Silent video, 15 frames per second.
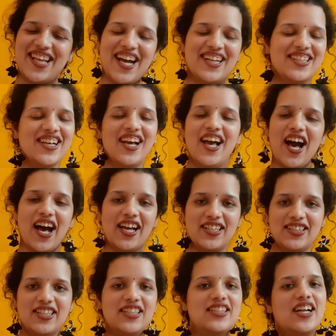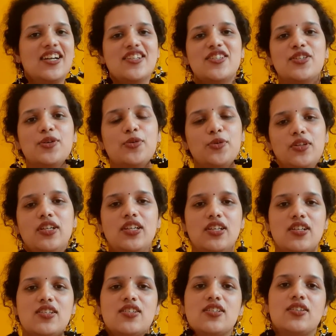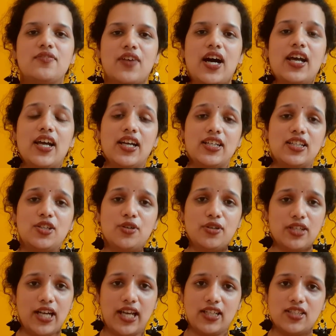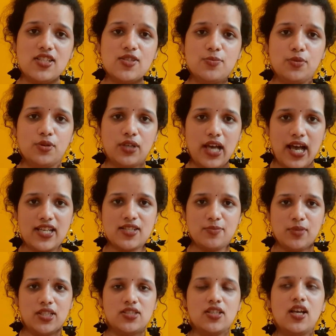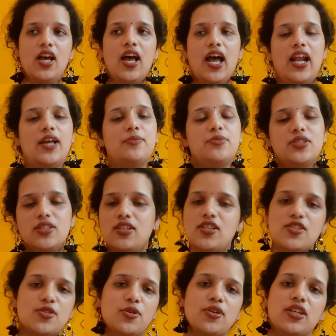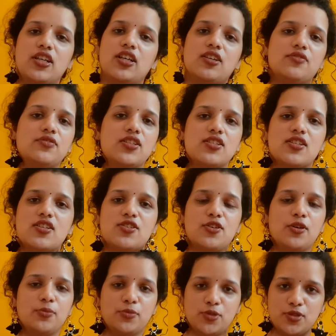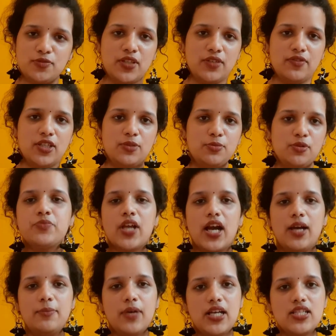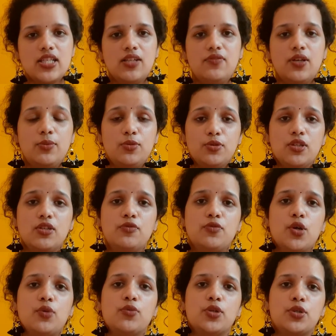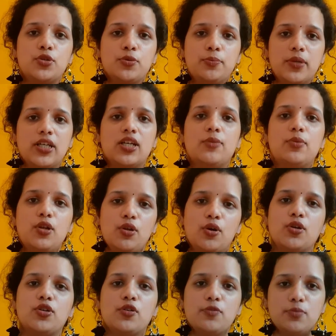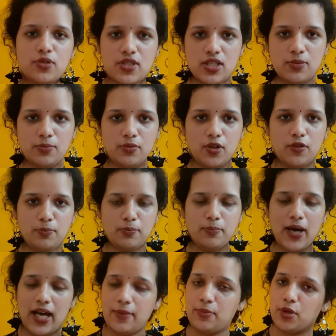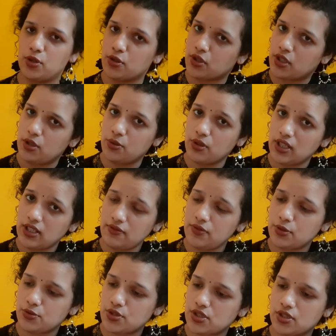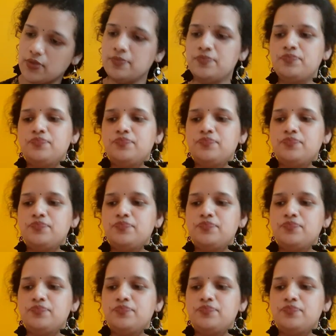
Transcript: that I think that is the only reason why I did not like this book as much and I'm really sorry if this is your most favorite book. I myself am looking forward to pick up a lot of books in, of, by Paulo Coelho in future